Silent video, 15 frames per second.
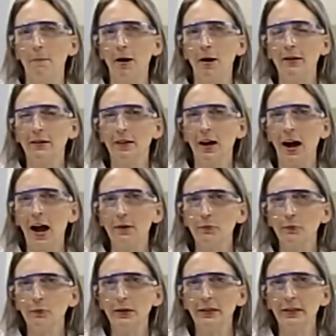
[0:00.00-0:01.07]
But I
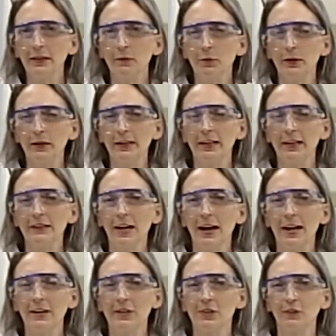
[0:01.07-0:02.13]
really, really
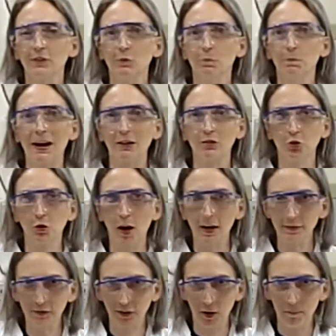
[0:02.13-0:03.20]
like
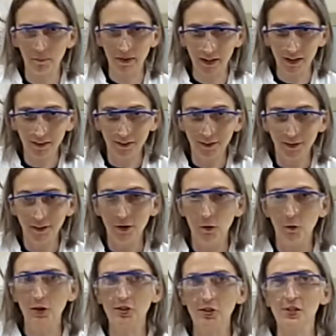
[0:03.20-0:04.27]
spectroscopy,
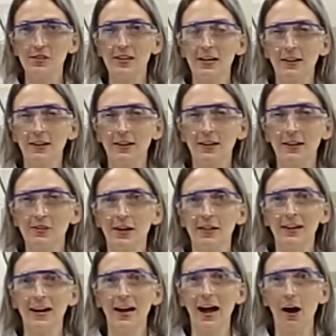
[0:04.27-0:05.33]
which is
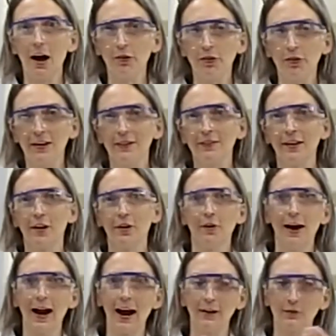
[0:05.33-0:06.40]
studying how things
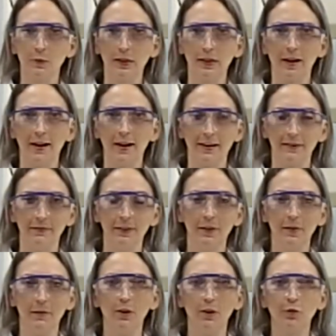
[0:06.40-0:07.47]
interact with light.
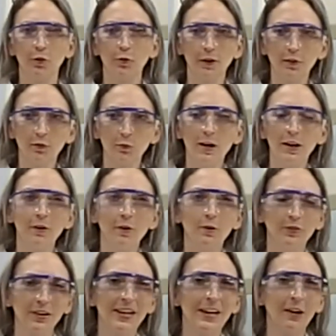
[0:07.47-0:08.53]
So there's one of
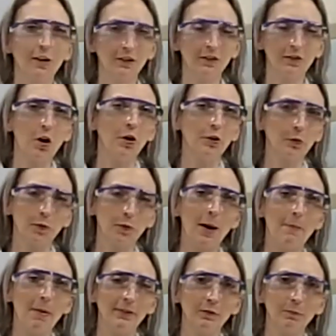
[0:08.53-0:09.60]
those in here, it's called a
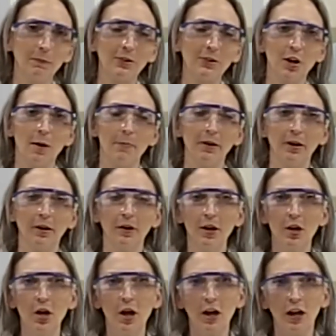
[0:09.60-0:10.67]
Raman spectrometer.
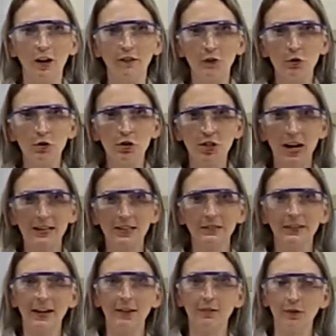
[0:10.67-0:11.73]
If you shine a
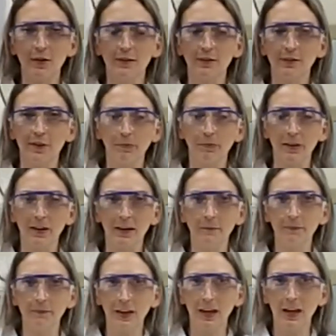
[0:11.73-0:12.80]
laser on
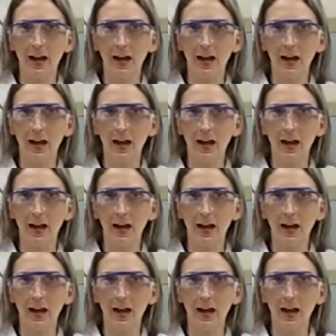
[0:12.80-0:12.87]
something